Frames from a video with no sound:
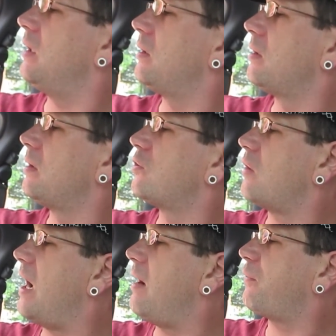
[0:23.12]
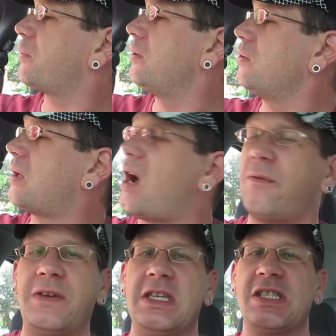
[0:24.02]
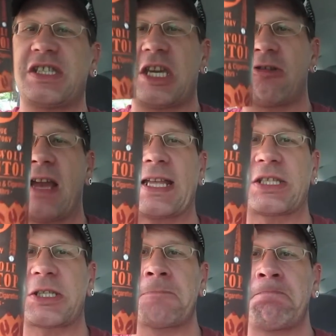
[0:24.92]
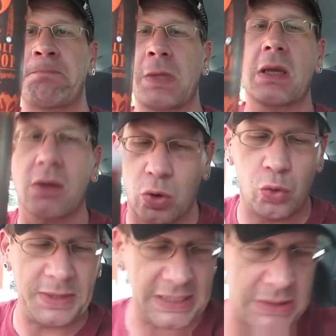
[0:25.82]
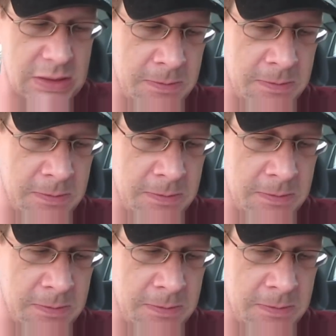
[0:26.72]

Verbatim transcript: your drive through coffee and cigarettes. Cool beans.